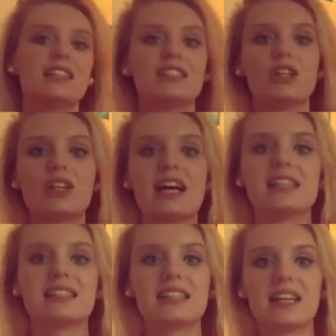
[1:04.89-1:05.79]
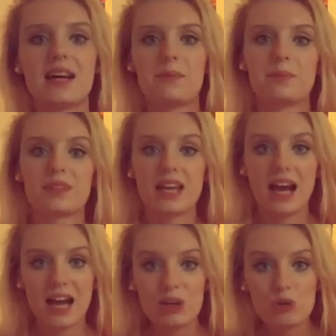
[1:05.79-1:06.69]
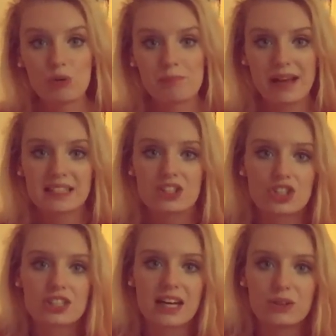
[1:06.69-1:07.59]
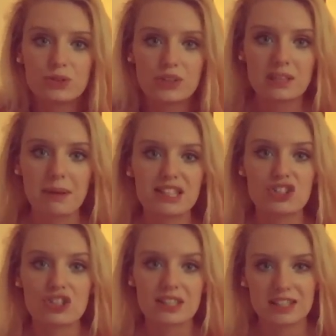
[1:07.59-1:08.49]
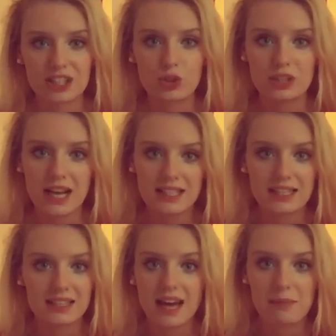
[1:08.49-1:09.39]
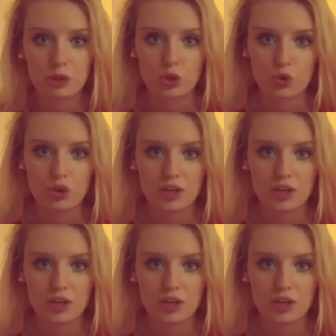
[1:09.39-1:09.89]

So guys, how do you think passengers can recognize that I'm crew?